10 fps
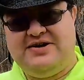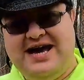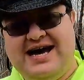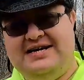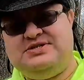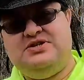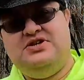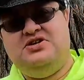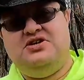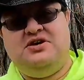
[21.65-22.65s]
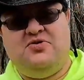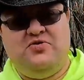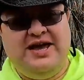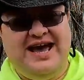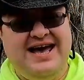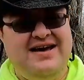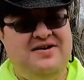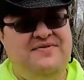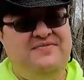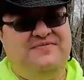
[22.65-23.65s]
guys, we
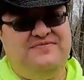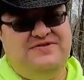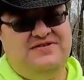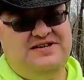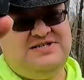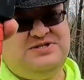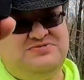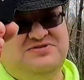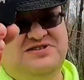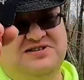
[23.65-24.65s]
have this one